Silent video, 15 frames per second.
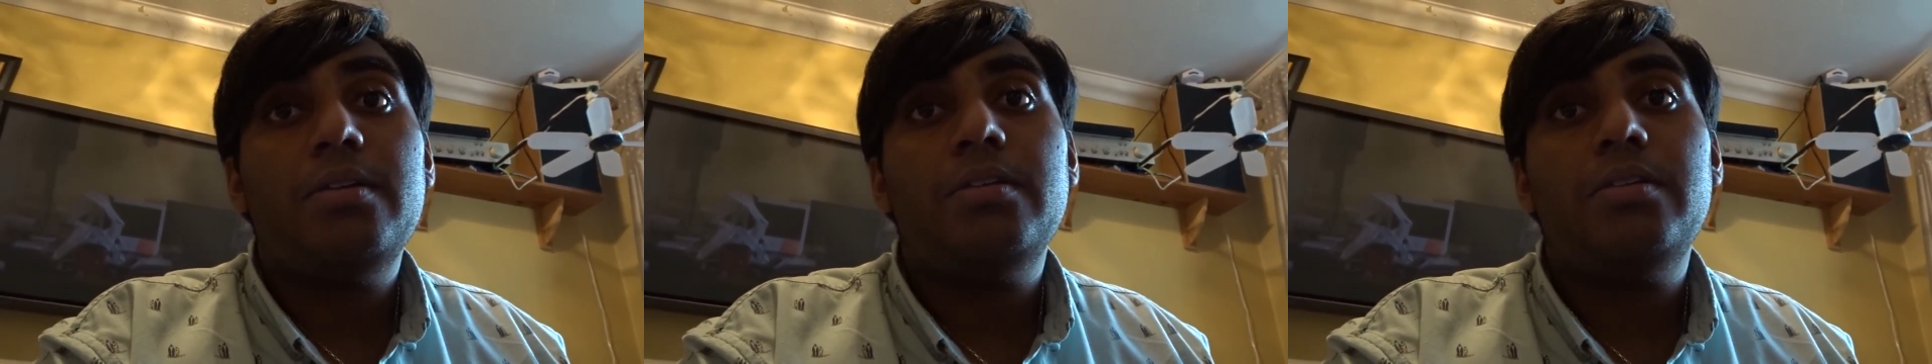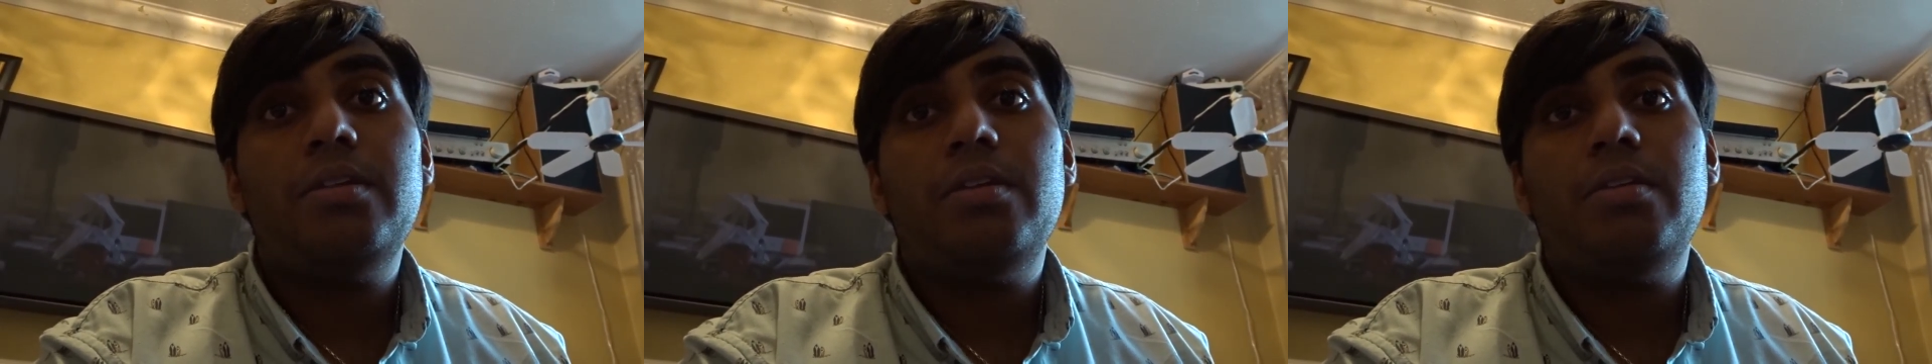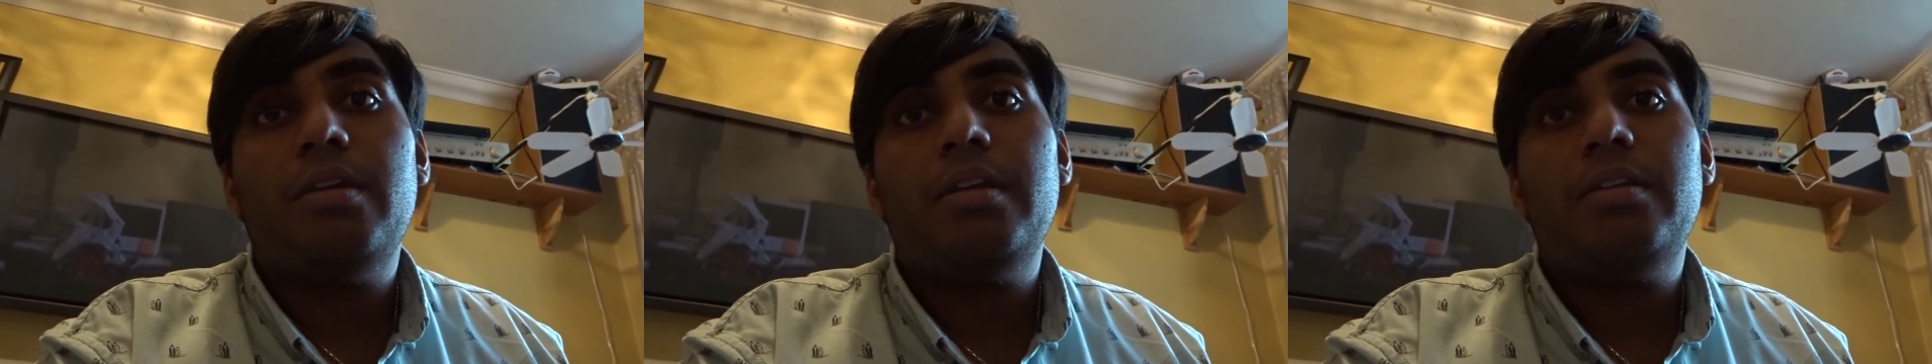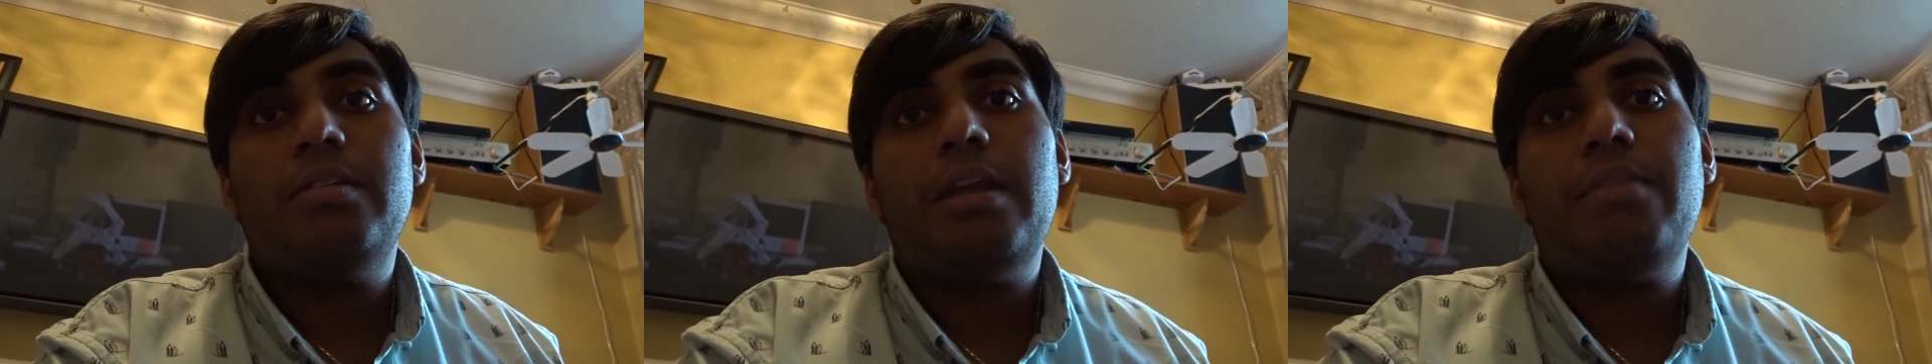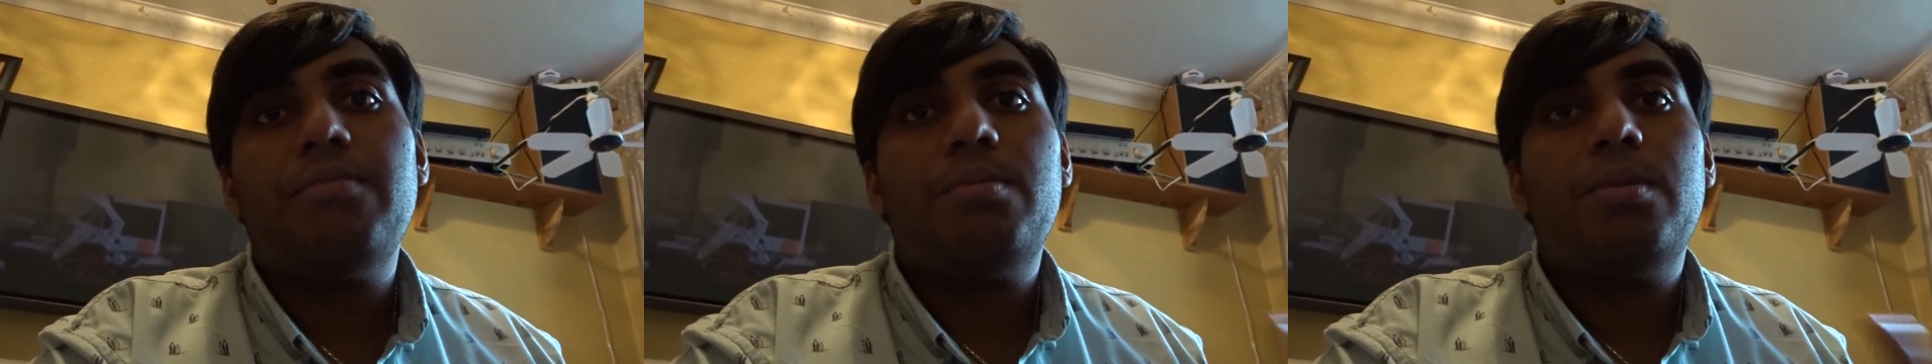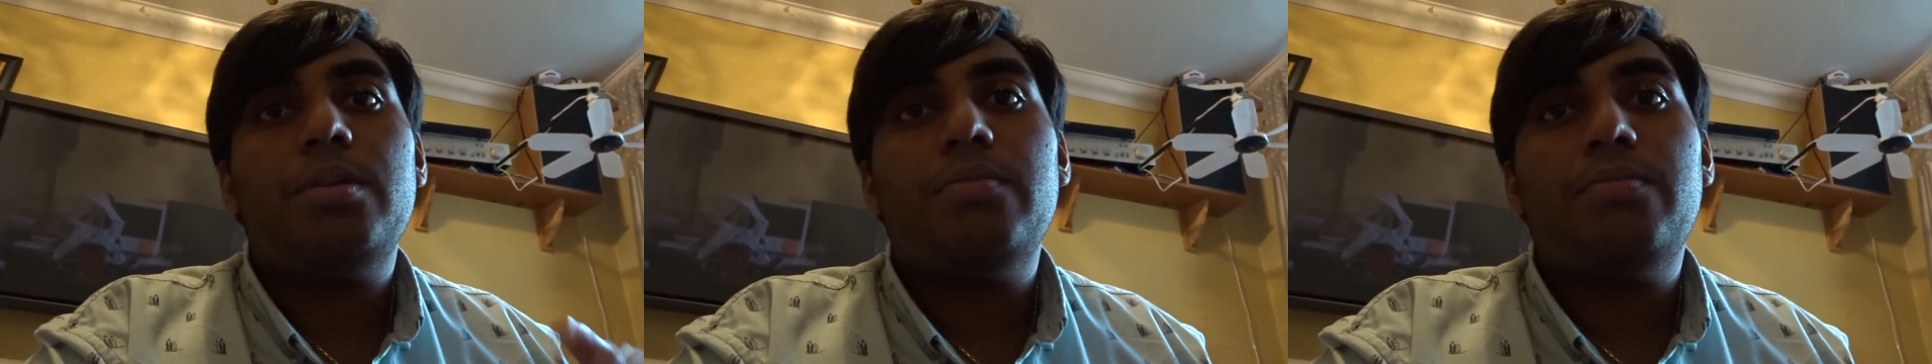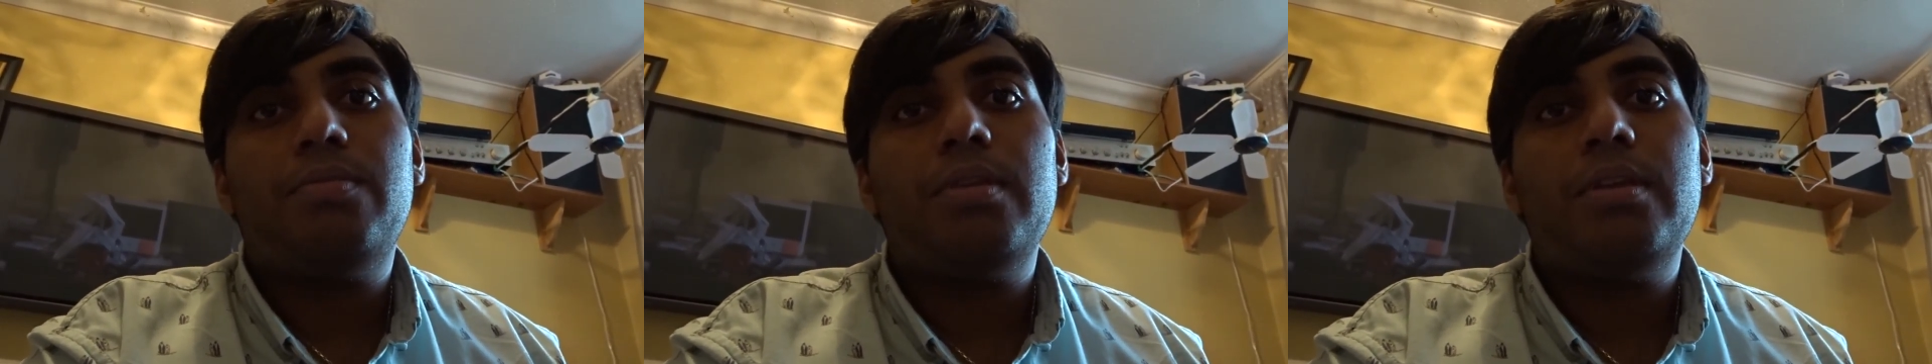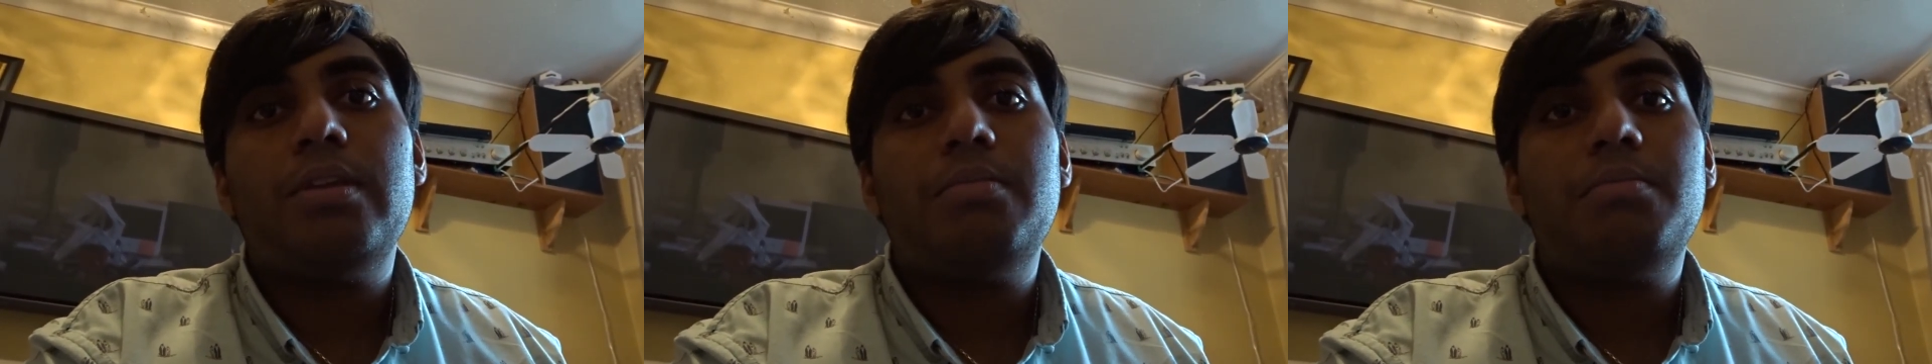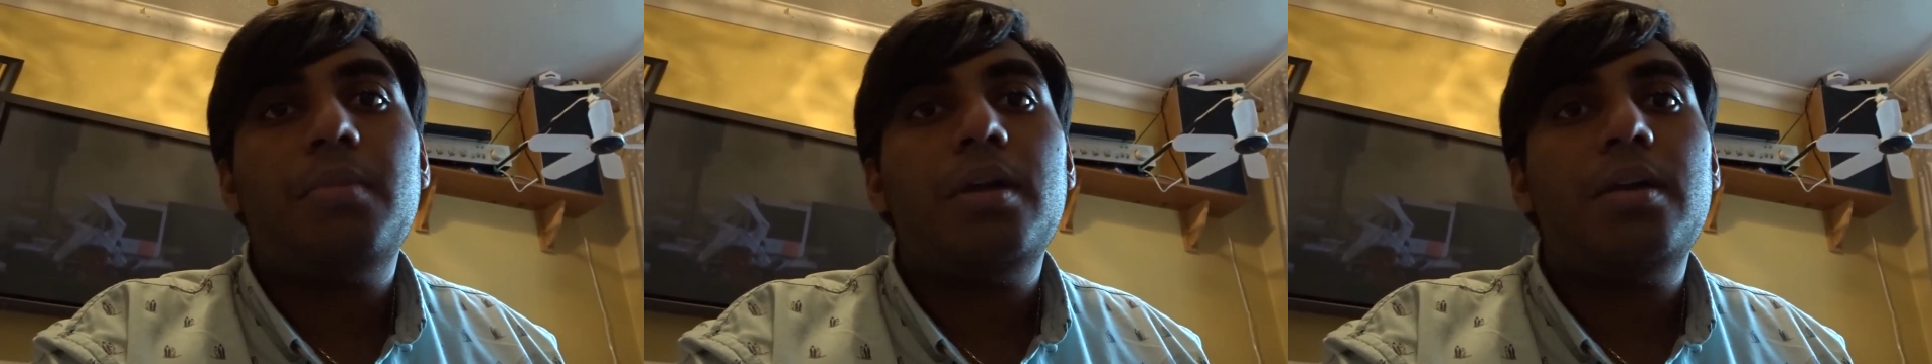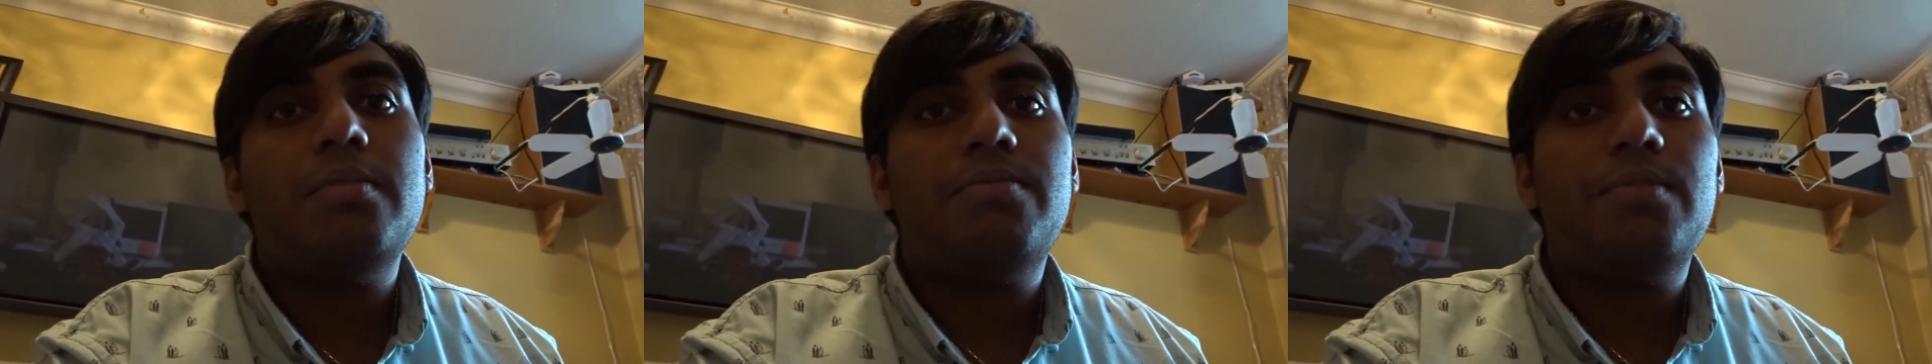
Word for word: you know, and everyone you've seen in my